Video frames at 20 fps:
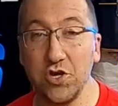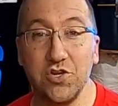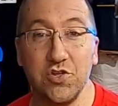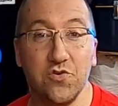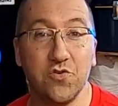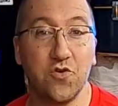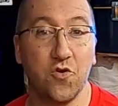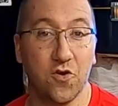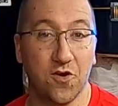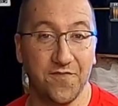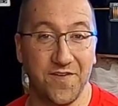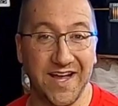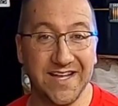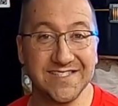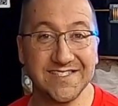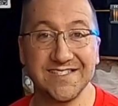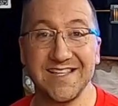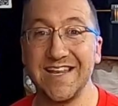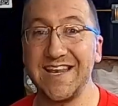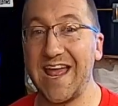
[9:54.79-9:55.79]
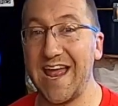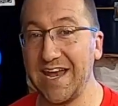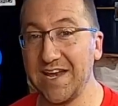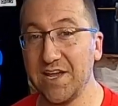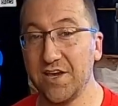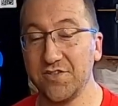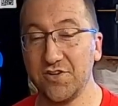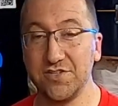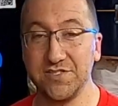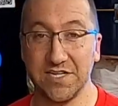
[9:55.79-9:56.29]
new Corvettes than any
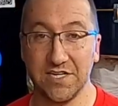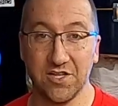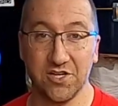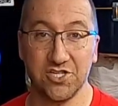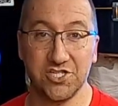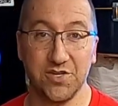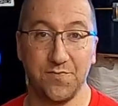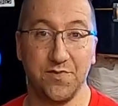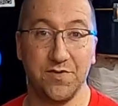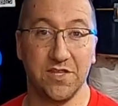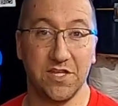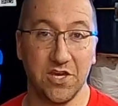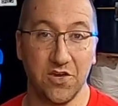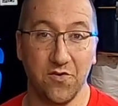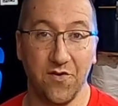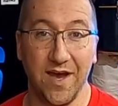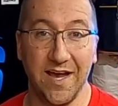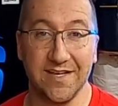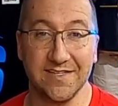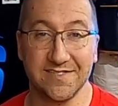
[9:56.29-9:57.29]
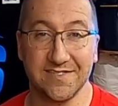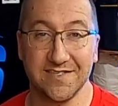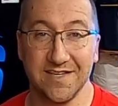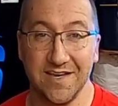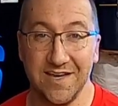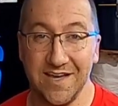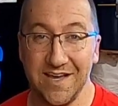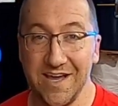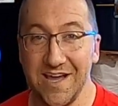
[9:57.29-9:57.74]
other dealership in the US.